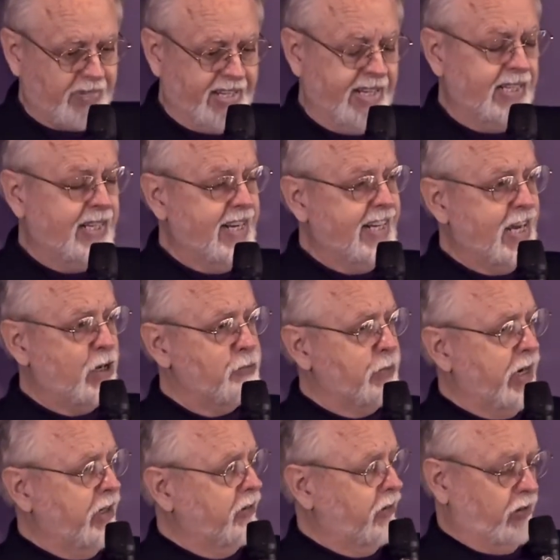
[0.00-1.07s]
He laid out
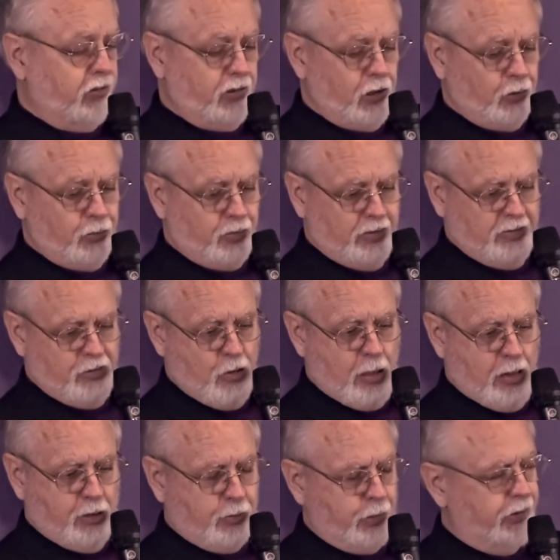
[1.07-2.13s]
my successful
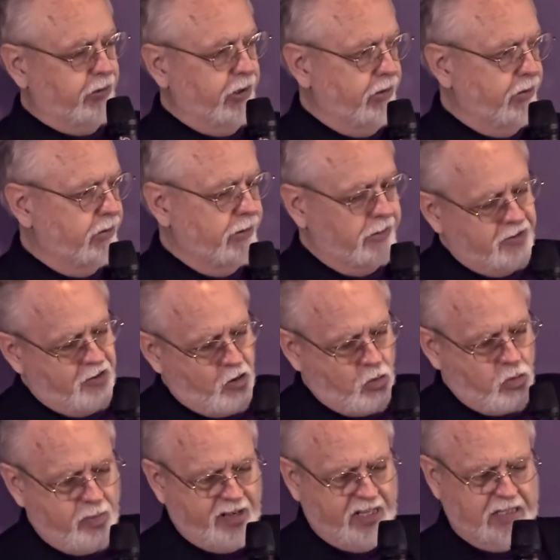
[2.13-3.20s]
procedures,
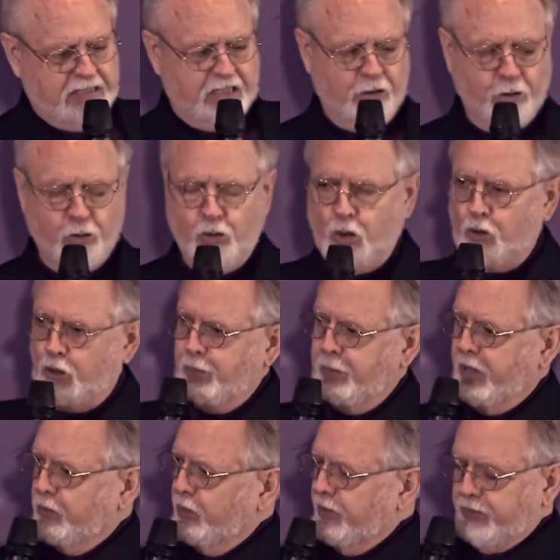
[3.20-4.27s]
quoted
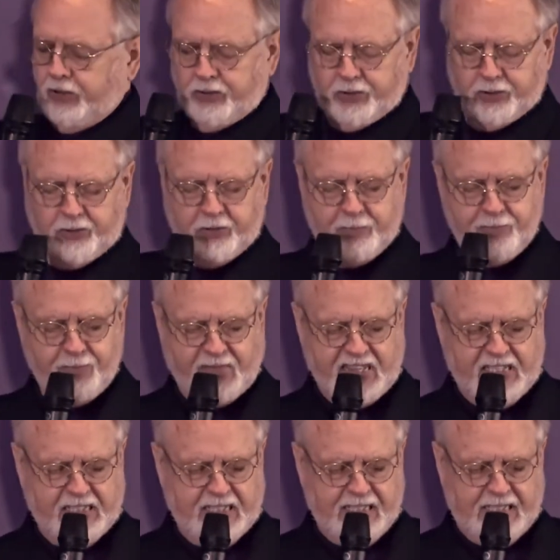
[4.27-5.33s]
my references,
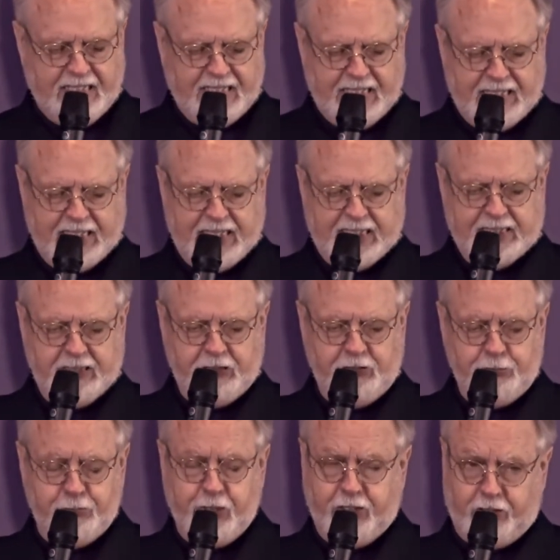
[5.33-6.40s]

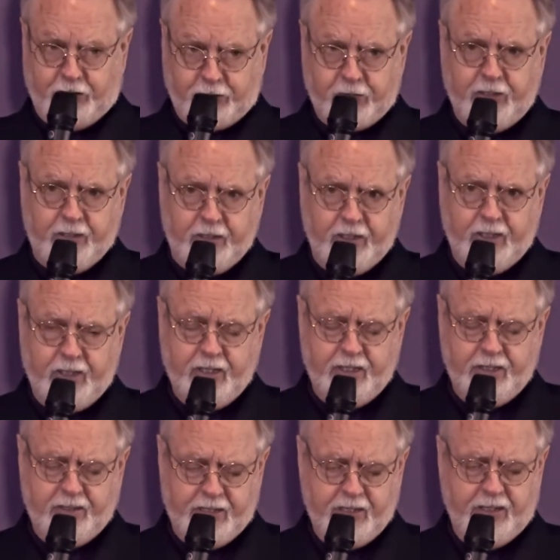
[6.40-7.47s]
but discreetly
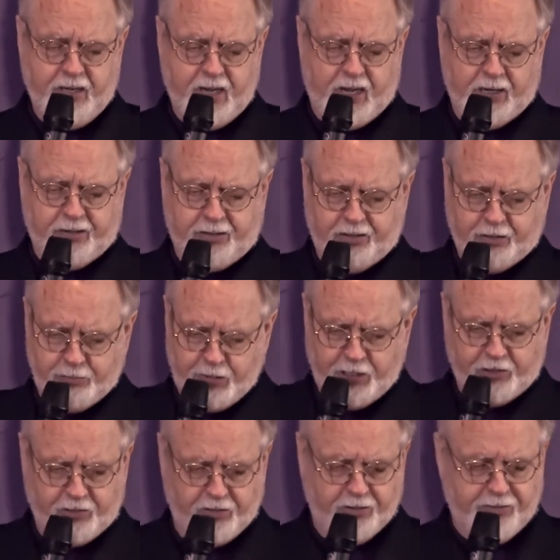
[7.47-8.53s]
did not
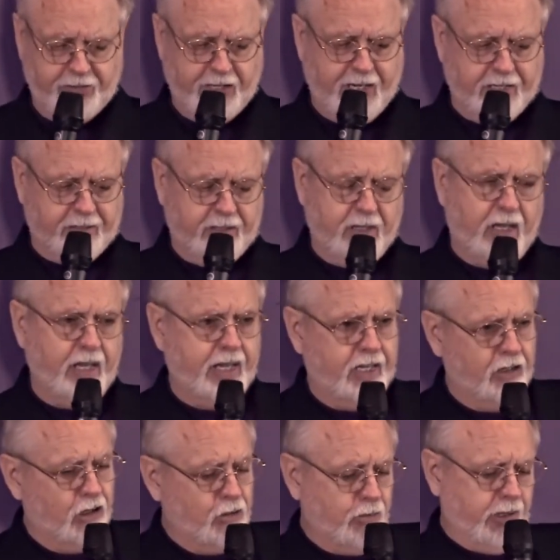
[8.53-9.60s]
mention the fact that I had
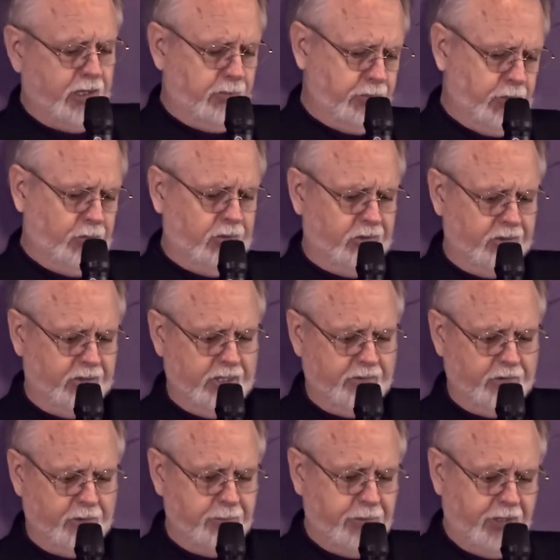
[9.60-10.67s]
already boosted
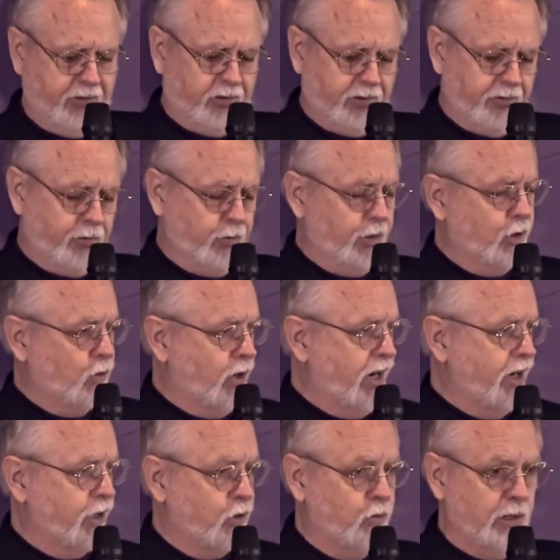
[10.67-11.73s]
every piece of the
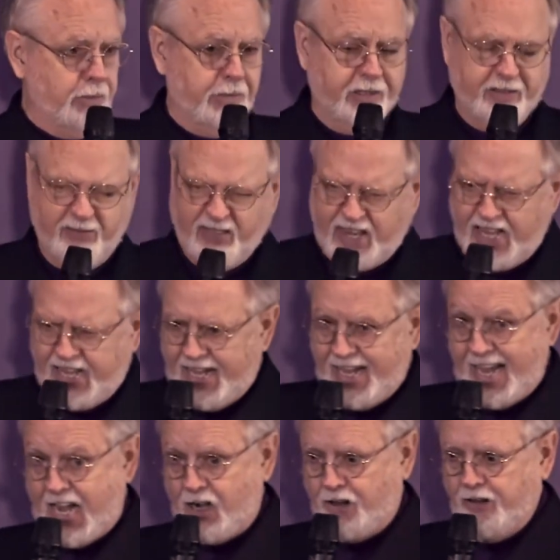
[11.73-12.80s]
required equipment
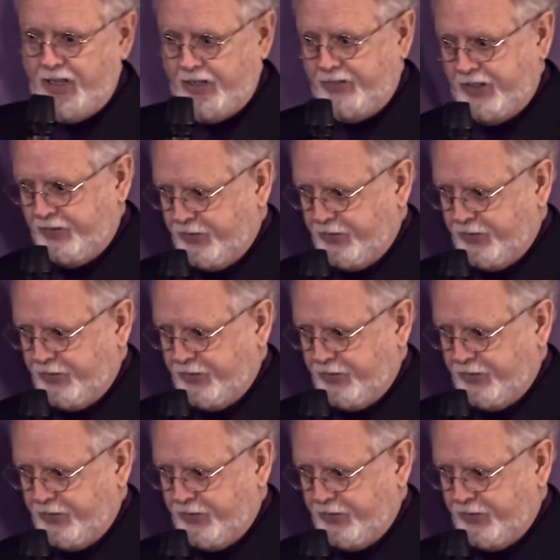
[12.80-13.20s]
out of the Navy